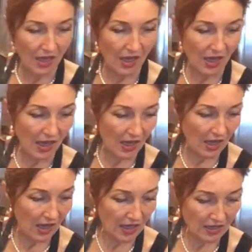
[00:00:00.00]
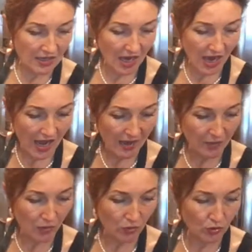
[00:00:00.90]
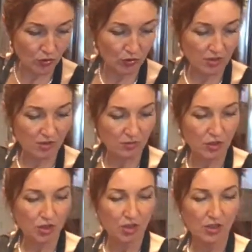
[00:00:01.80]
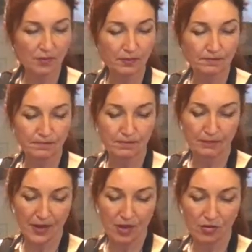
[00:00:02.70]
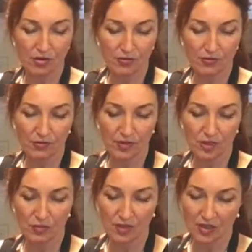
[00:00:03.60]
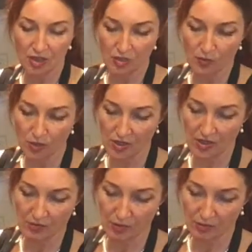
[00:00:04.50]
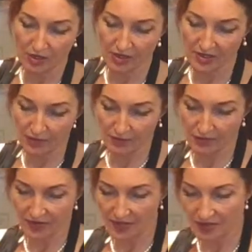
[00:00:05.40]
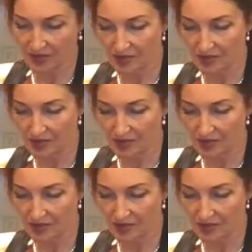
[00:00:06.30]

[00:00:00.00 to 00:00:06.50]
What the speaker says: and I'm going to use some chili powder for this one, like smoky paprika type of thing.